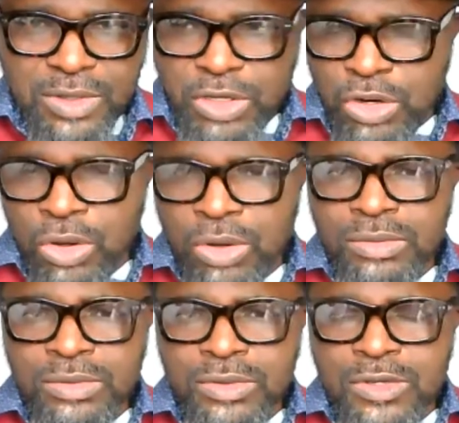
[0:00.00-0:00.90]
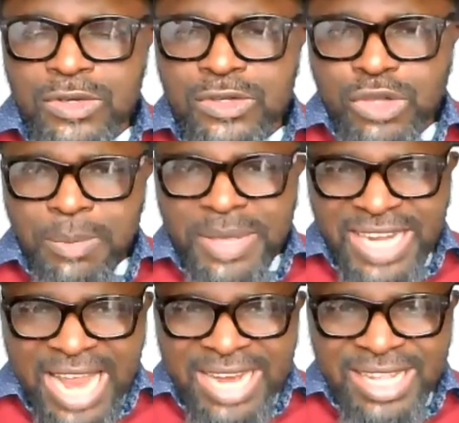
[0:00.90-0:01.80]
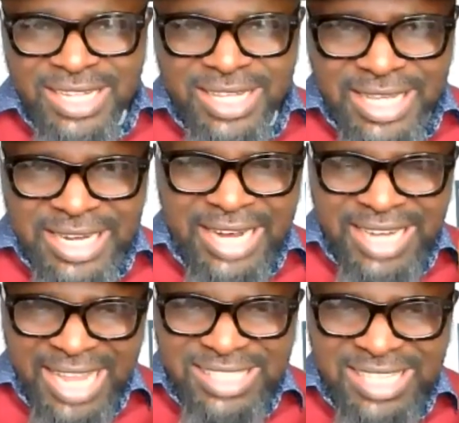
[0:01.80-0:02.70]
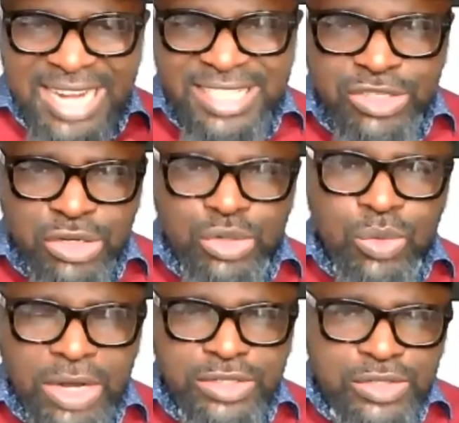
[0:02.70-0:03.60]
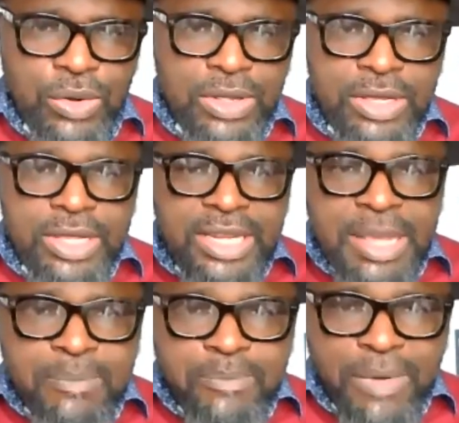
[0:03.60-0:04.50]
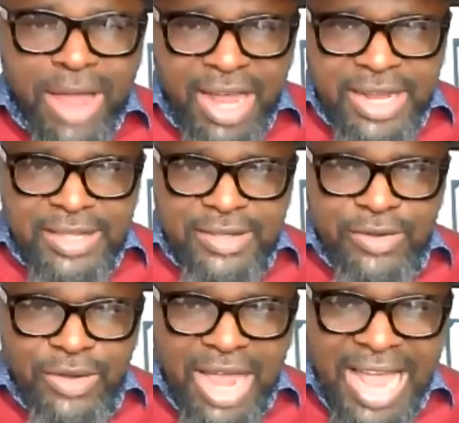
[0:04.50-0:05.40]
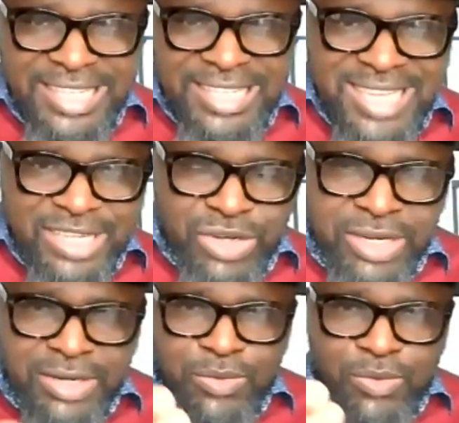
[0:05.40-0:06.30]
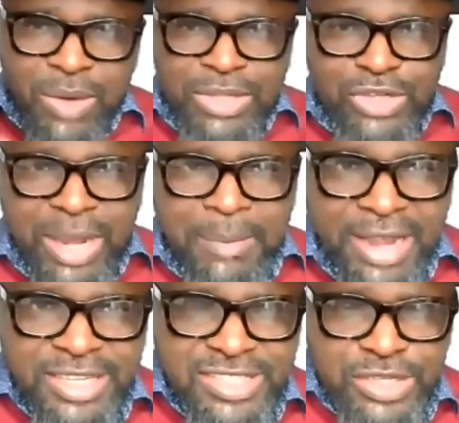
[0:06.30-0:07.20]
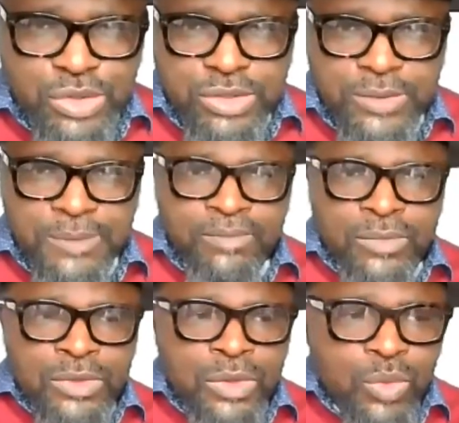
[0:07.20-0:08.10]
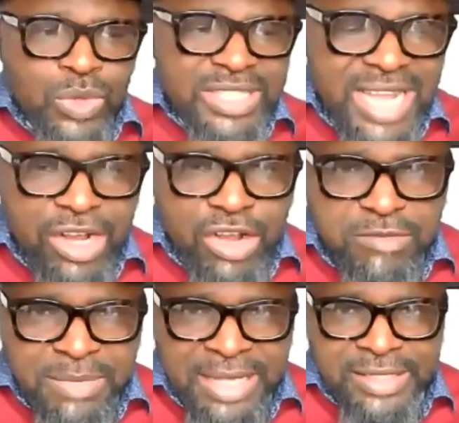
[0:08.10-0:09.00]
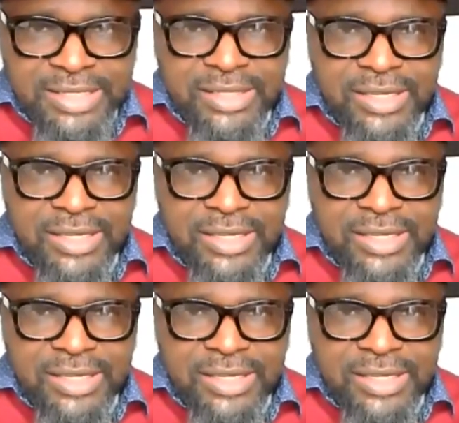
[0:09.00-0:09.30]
You know? So basically, in a, that's in addition to what? So the bulk agitation, when we talk about these issues, we tell government